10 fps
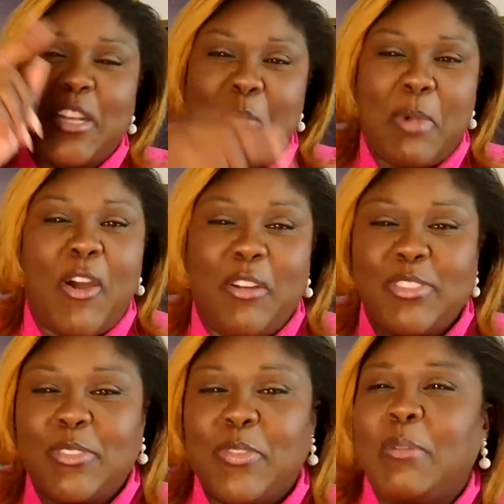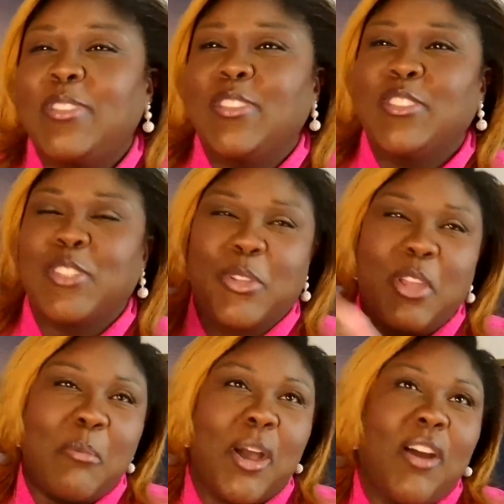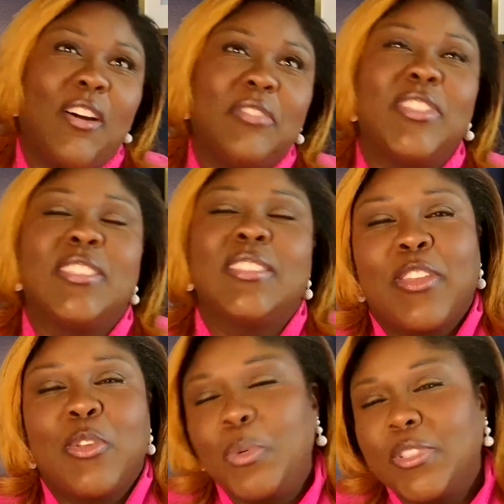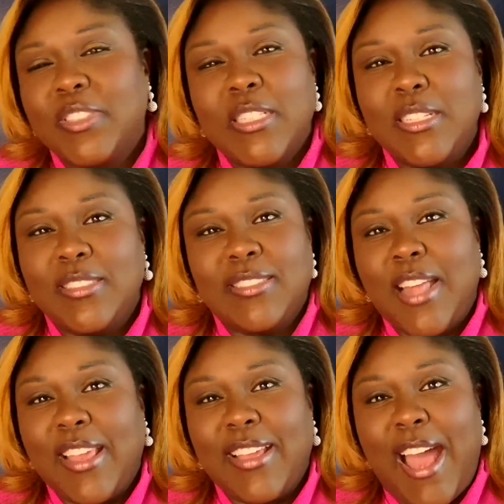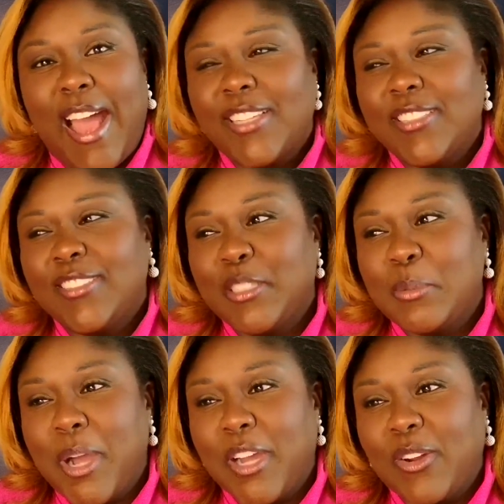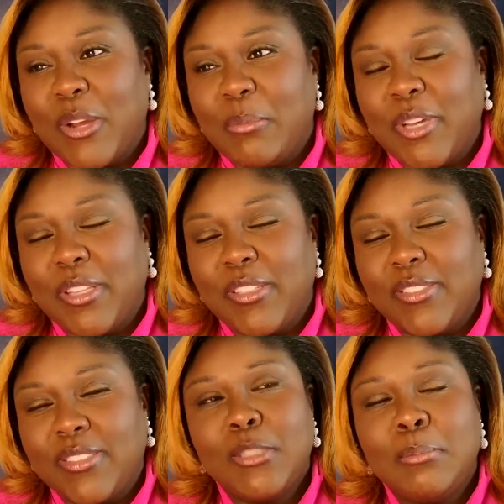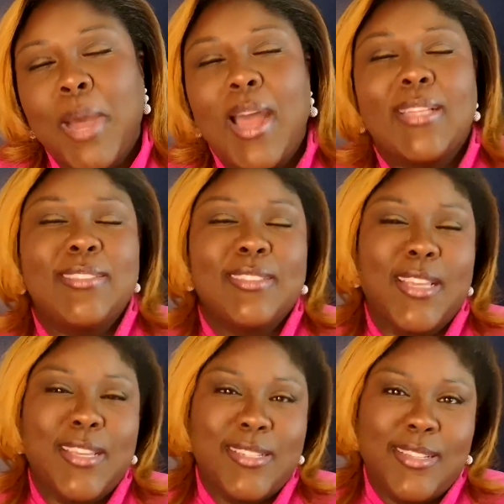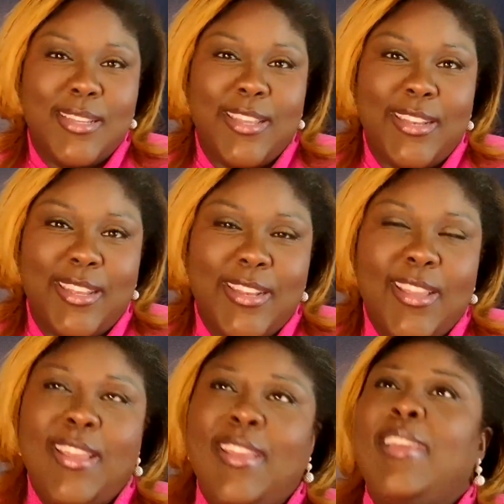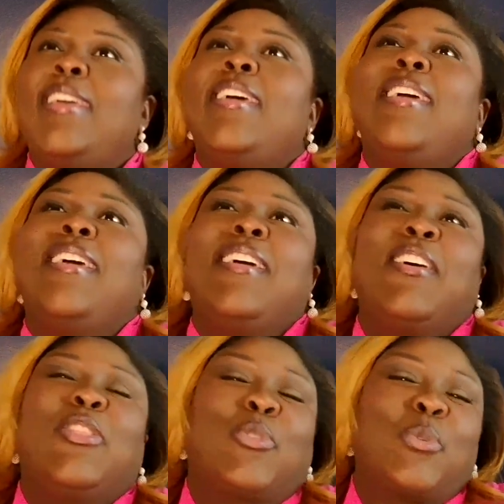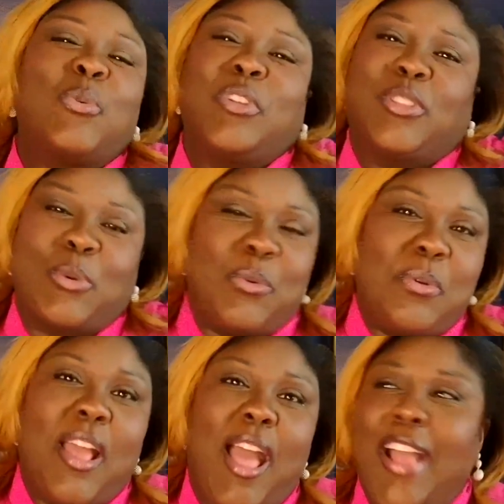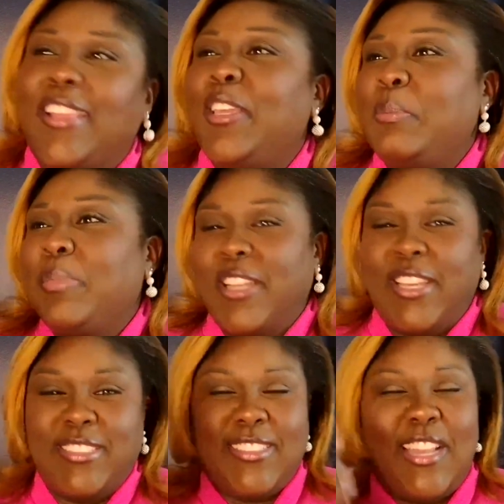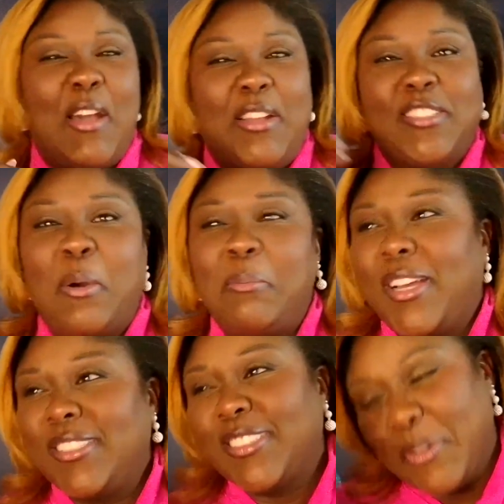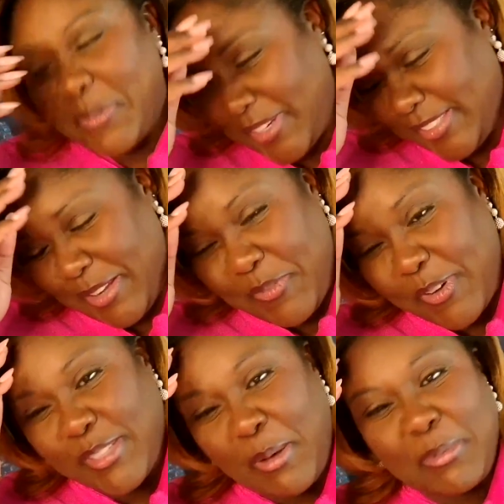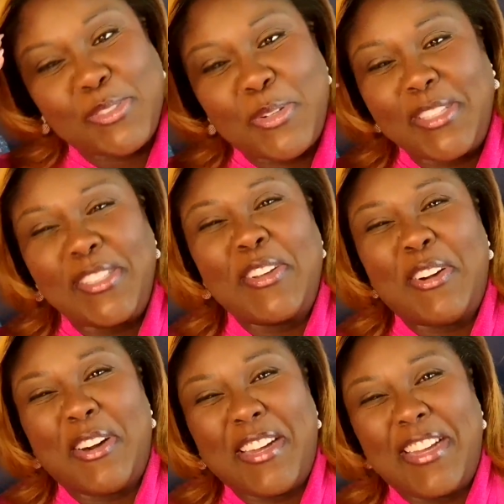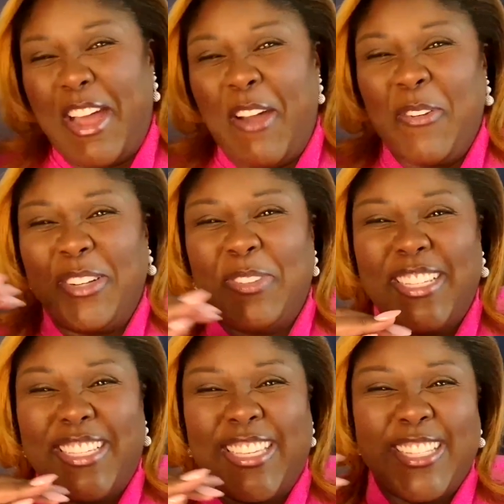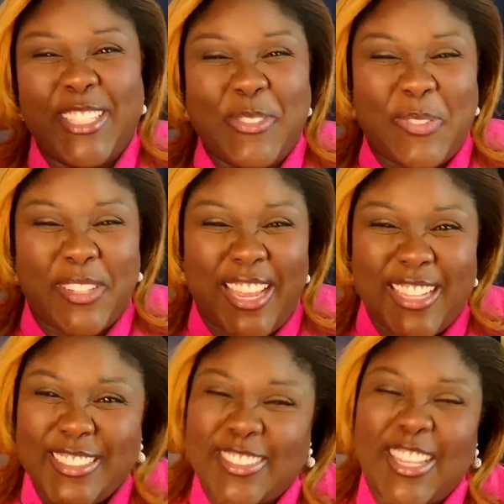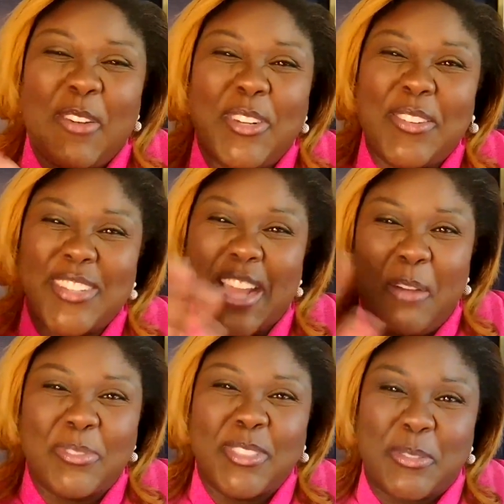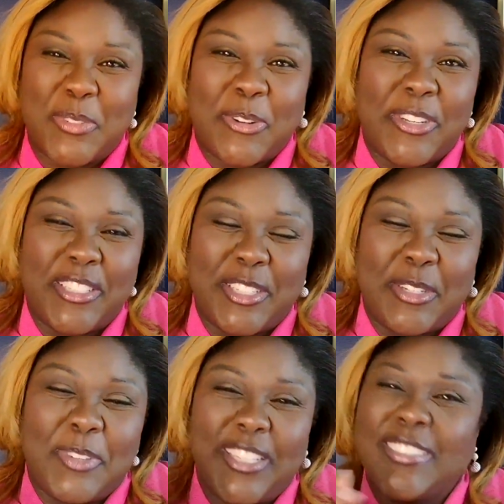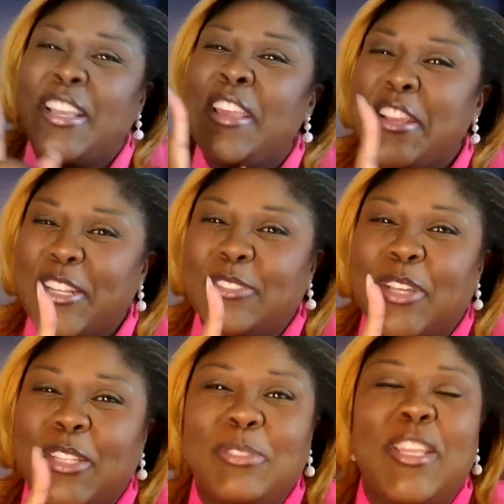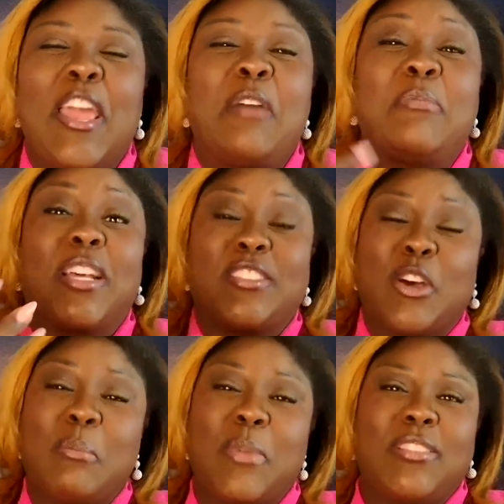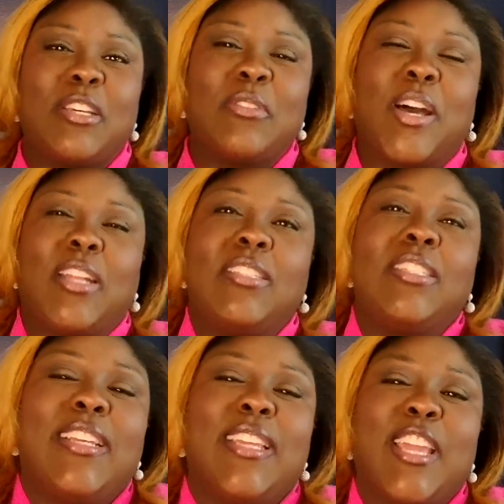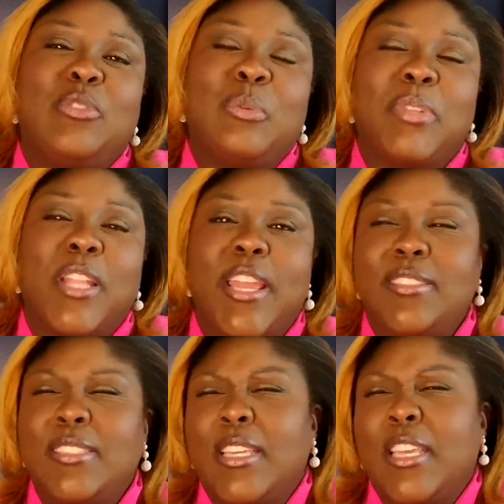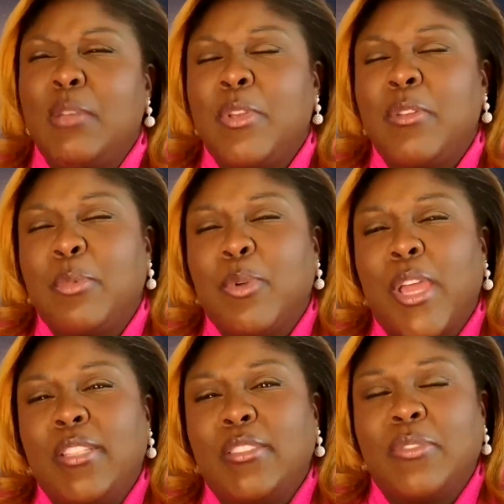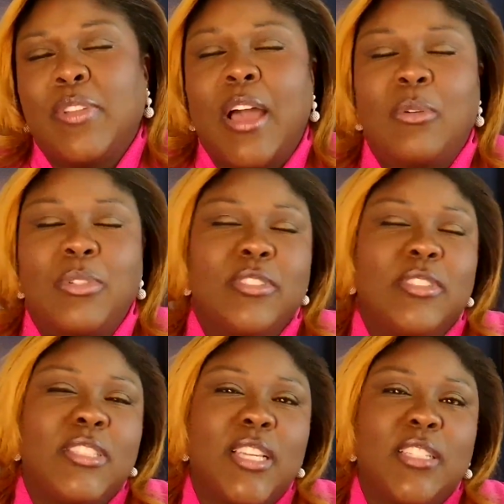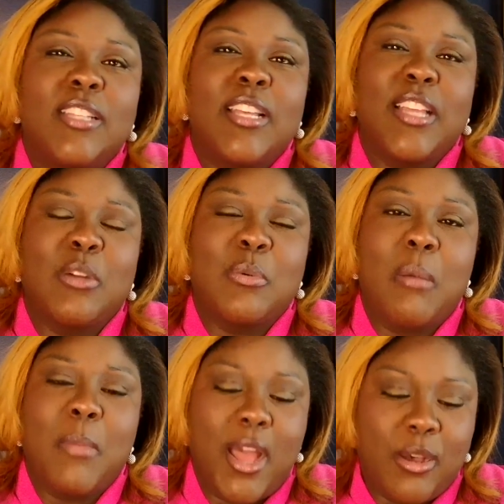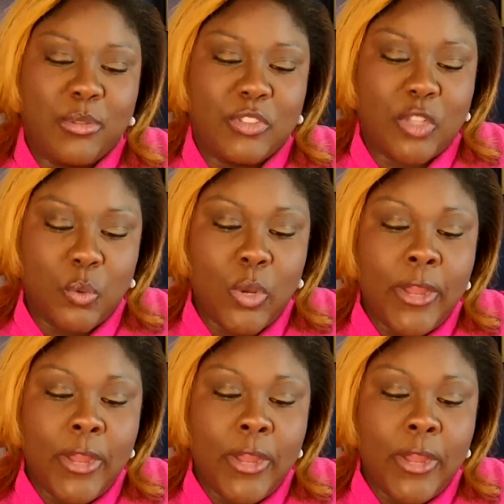at my office. If I was to show y'all my office, you would see it's like I can see my grandmother's mindset in it through and through. I keep plants now. I taught myself because at first I was struggling, y'all. I would be killing plants, like whatever the opposite of a green thumb is. That's what I used to have. But I taught myself how to engage with plants and keeping bouquets of flowers and things like that around my house. So